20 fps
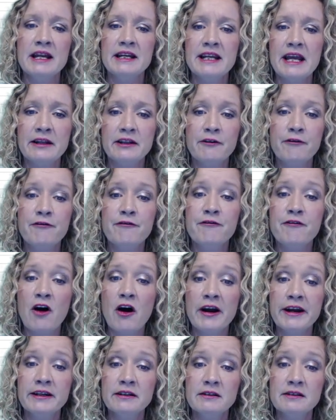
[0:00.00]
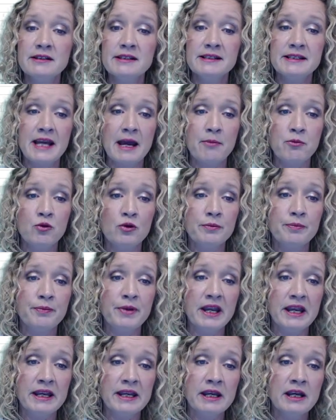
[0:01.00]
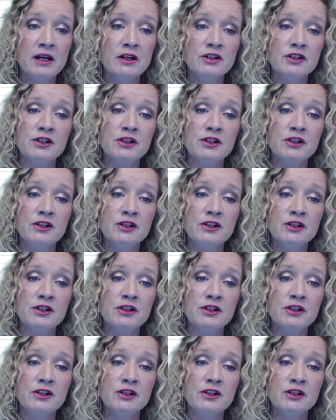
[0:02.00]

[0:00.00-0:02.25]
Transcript: Now the final step would be